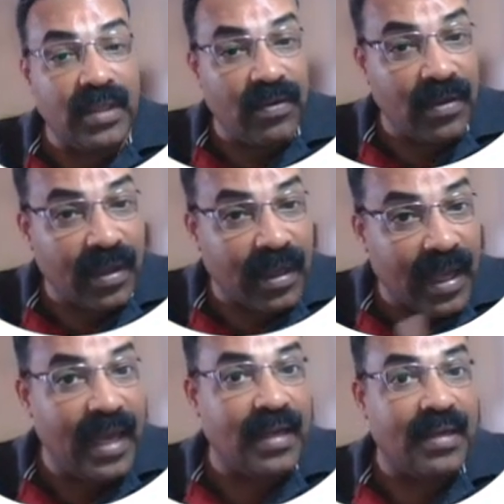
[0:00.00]

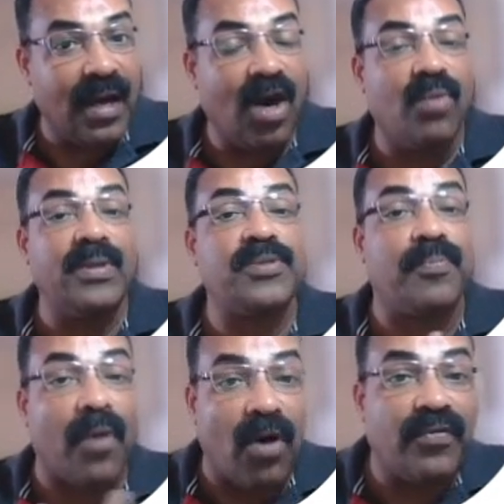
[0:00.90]
gain, how much
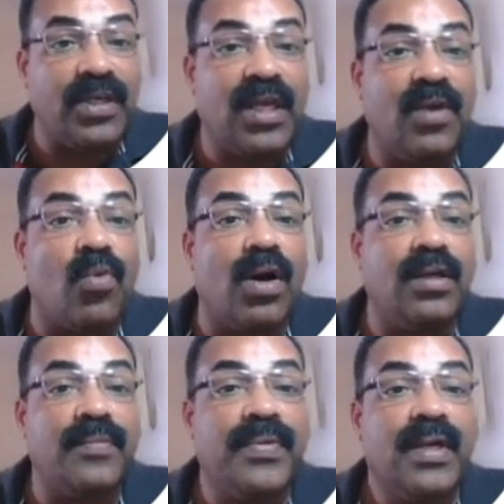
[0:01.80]
profit he want?
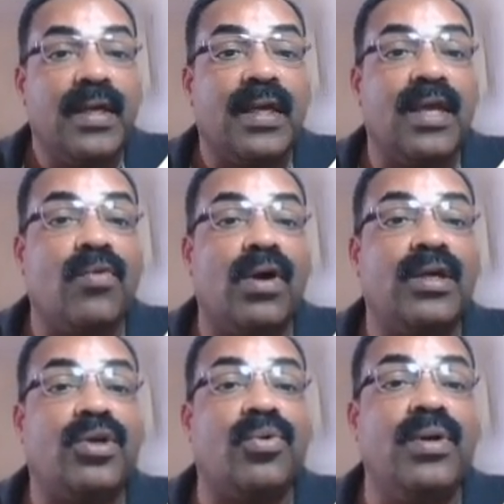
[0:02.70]
He want
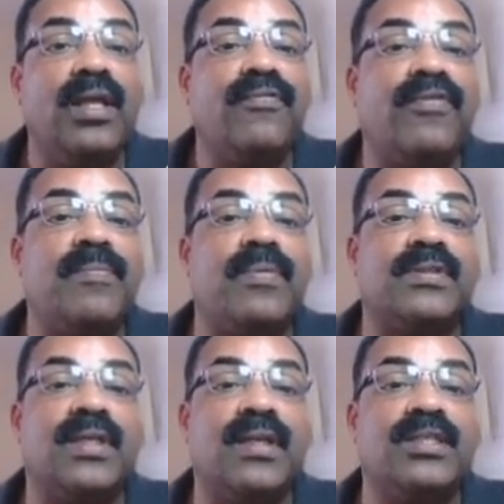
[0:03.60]

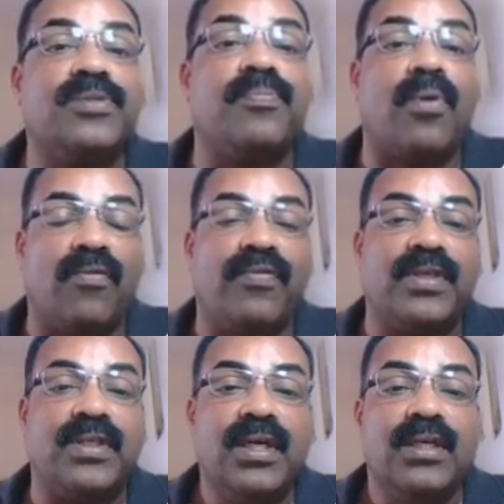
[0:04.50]
25% profit.
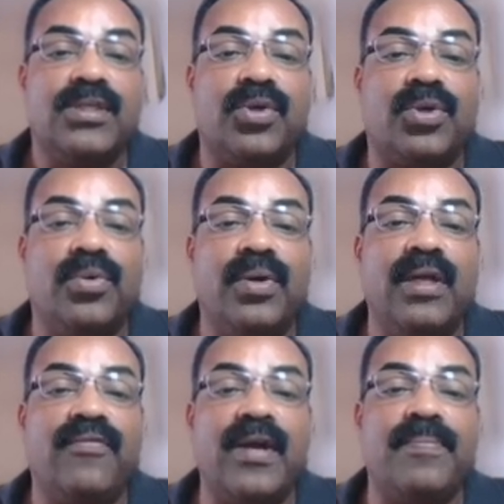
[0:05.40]
So
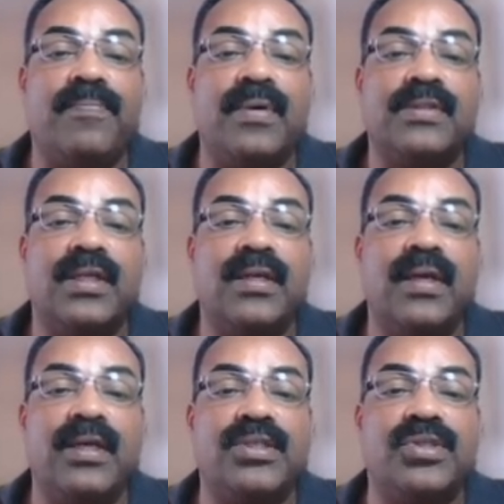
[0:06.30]
25%
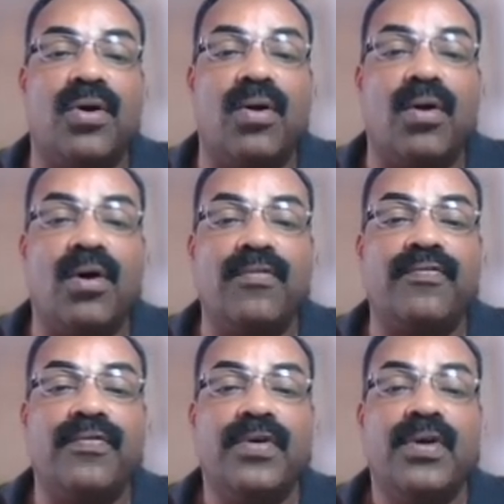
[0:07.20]
of
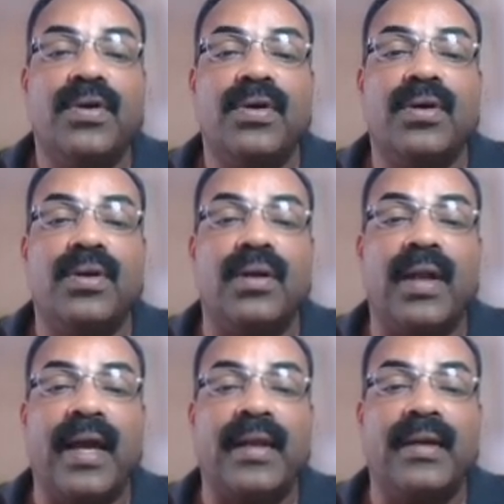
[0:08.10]

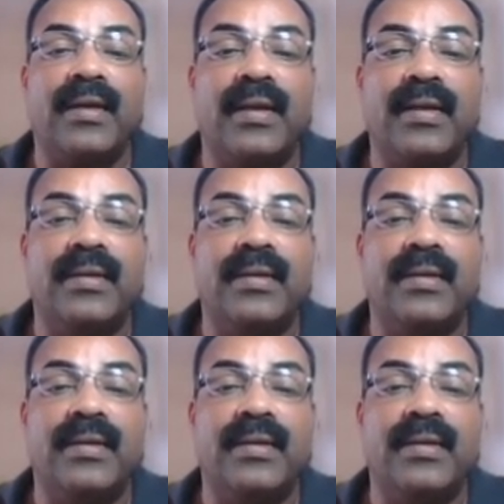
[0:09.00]
900.